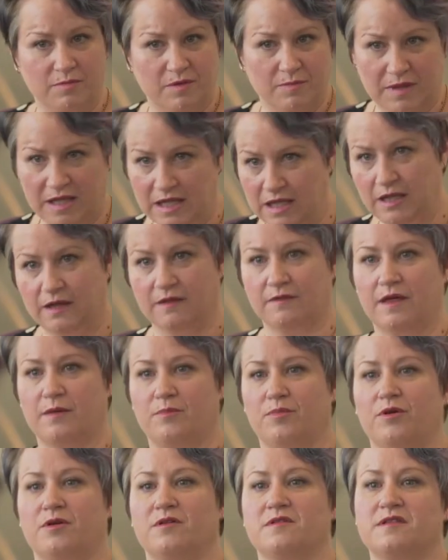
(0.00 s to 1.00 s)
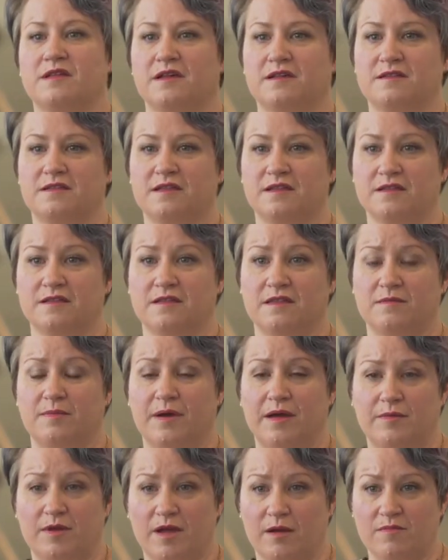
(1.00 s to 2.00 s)
the beginning of that process is that the
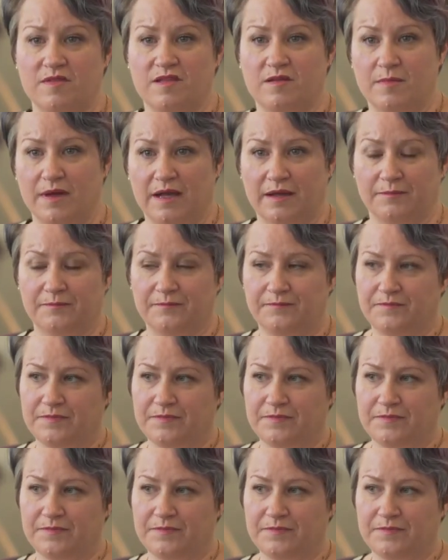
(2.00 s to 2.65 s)
paper comes to me,